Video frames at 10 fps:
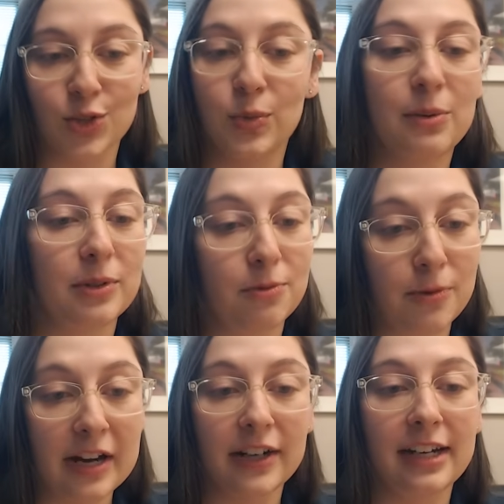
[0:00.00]
we would
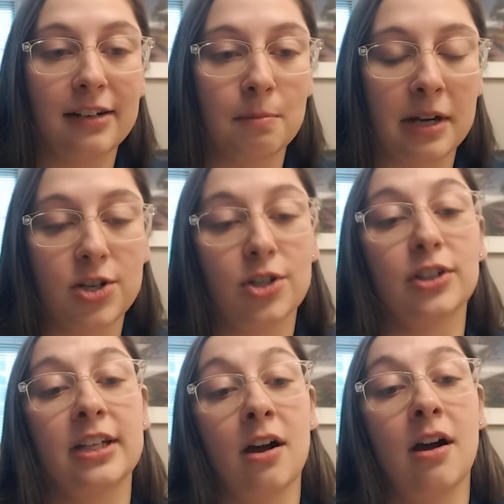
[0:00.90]
very much
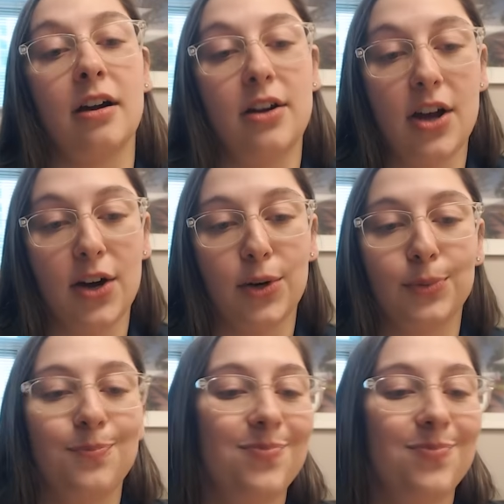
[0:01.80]
early on know